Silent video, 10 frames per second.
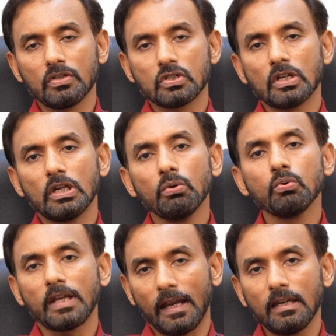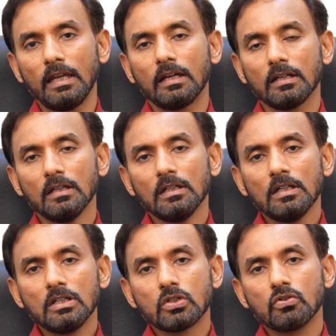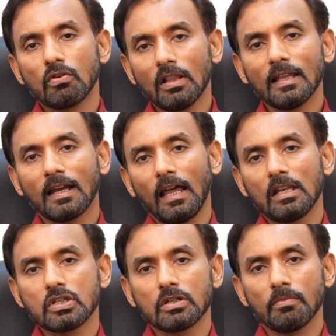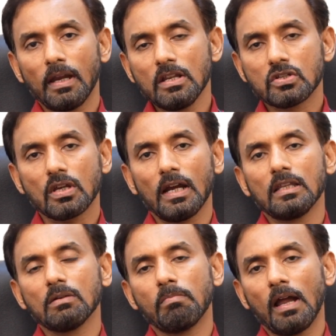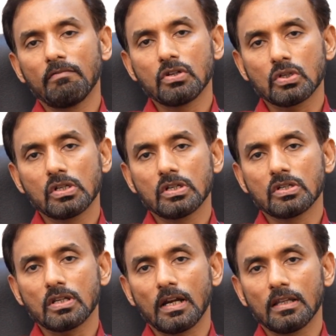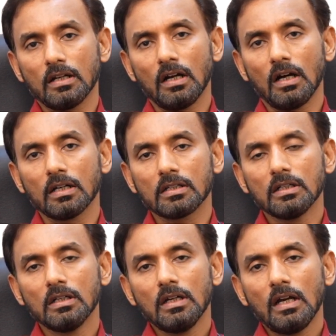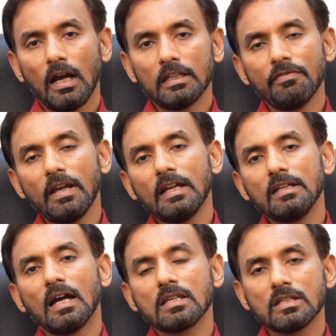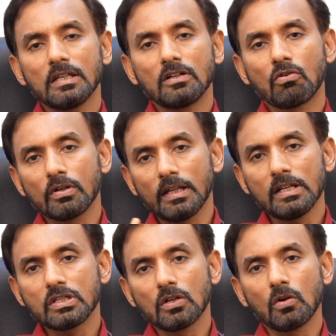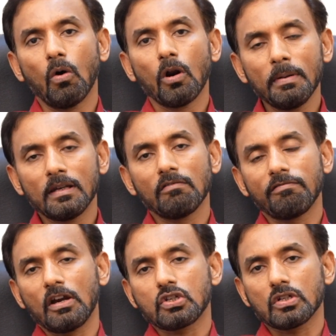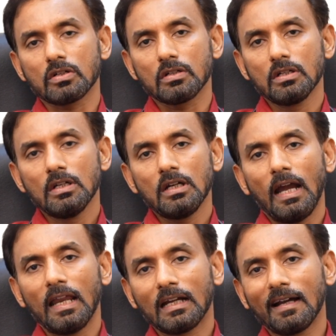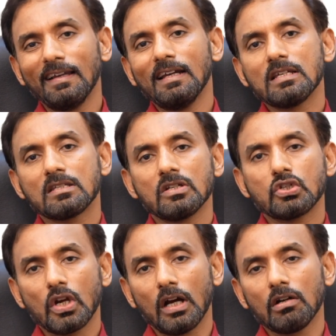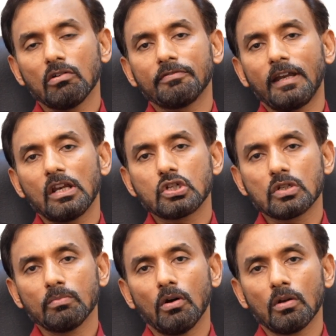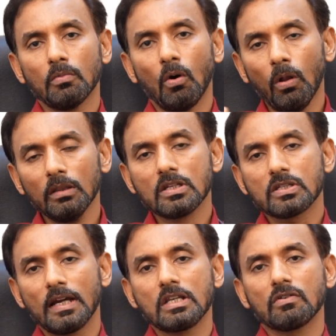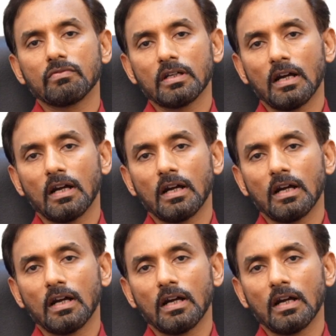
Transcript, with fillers: which is a new technique to drill the calcium inside the blood vessels inside the heart. And the way it does it, it rotates in an orbital fashion and clears the chunk of calcium on all the sides of the